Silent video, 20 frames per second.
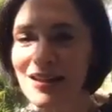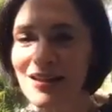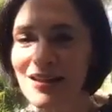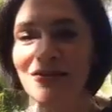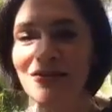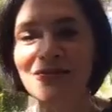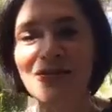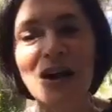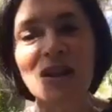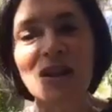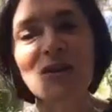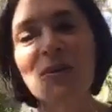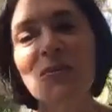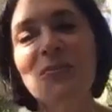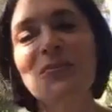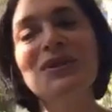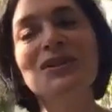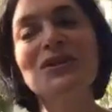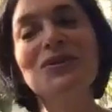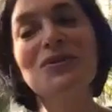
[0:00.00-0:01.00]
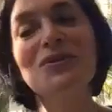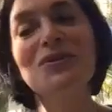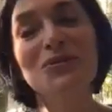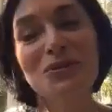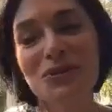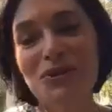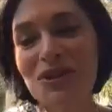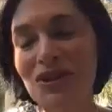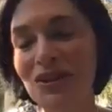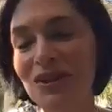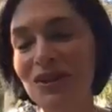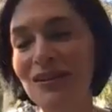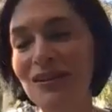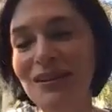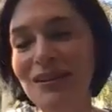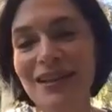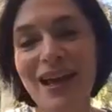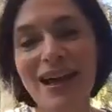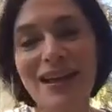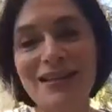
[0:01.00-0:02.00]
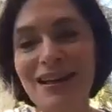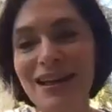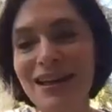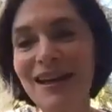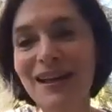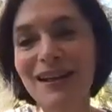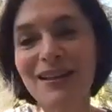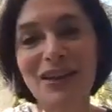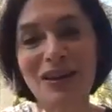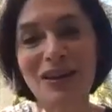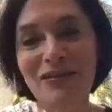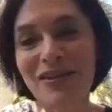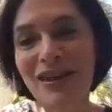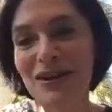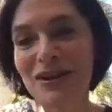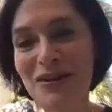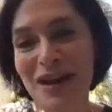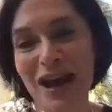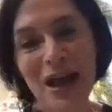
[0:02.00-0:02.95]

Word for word: the follow up is crucial. Yes, and I love that you